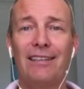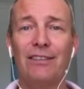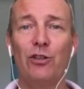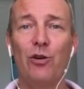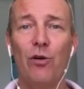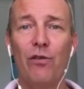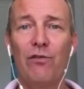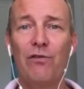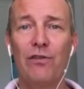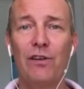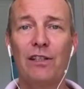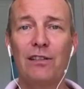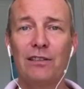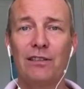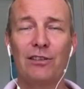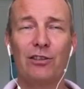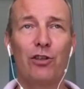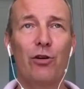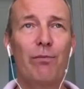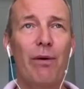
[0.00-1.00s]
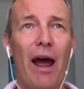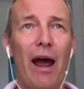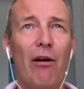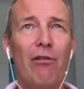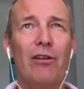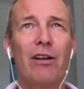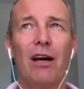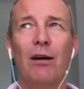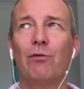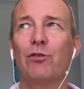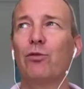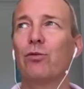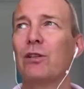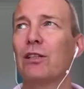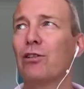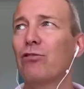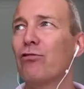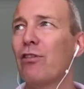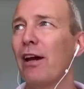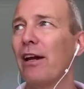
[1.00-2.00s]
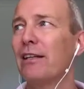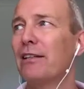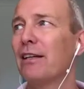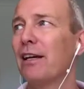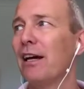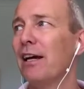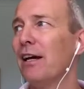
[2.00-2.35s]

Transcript: your filters, your paradigms will create